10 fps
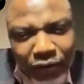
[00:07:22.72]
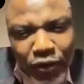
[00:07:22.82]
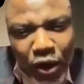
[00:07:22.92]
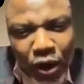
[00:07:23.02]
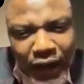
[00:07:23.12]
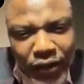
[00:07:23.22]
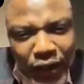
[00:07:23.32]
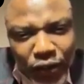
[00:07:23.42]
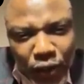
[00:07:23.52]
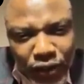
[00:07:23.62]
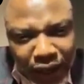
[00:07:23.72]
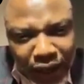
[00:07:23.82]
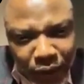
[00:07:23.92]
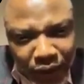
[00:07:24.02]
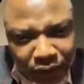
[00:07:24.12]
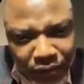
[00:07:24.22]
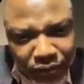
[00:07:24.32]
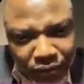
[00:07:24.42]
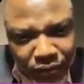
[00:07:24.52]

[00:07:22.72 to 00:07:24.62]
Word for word: have no hatred towards anybody.